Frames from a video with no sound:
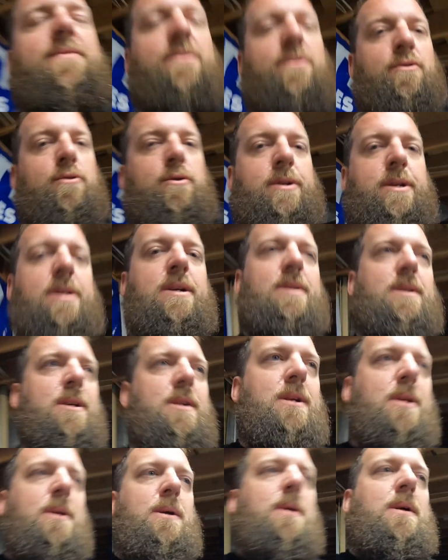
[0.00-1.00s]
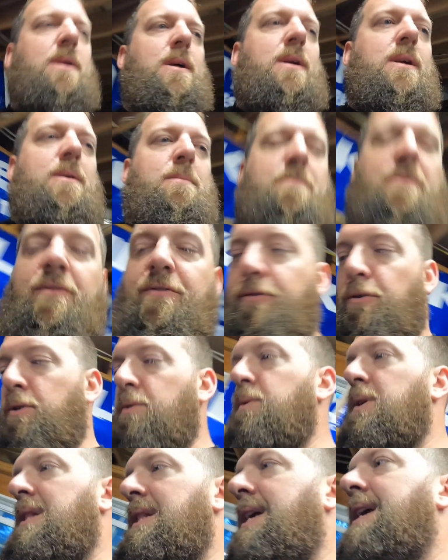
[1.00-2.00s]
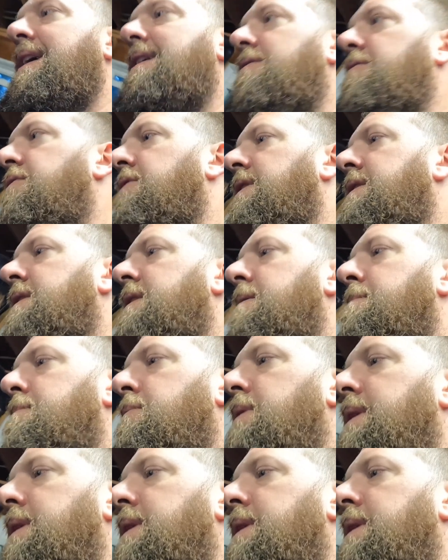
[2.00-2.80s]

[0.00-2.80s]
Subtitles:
fluid before we leave, and then I'm